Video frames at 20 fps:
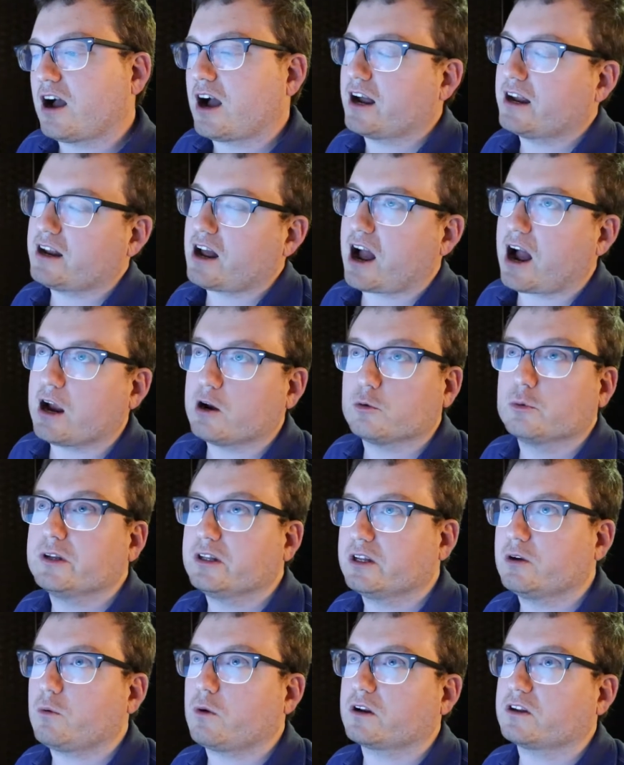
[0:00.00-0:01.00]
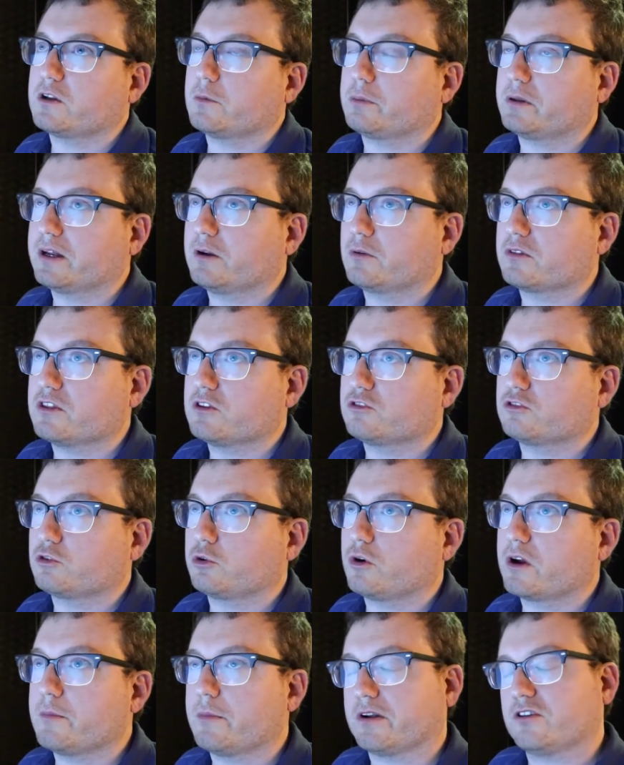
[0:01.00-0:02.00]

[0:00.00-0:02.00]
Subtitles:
I really wanted to play with this toy,